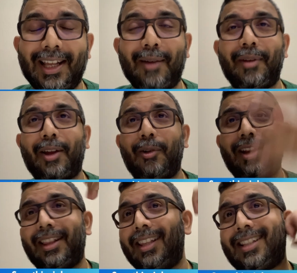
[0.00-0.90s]
I'm
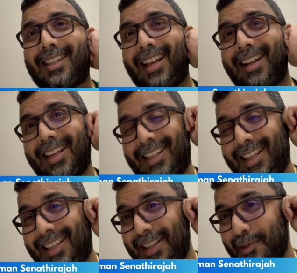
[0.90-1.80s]
recording this at like
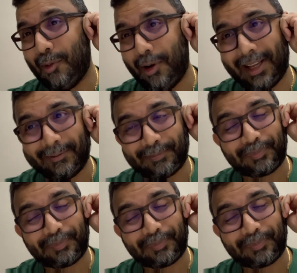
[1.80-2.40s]
6 in the morning.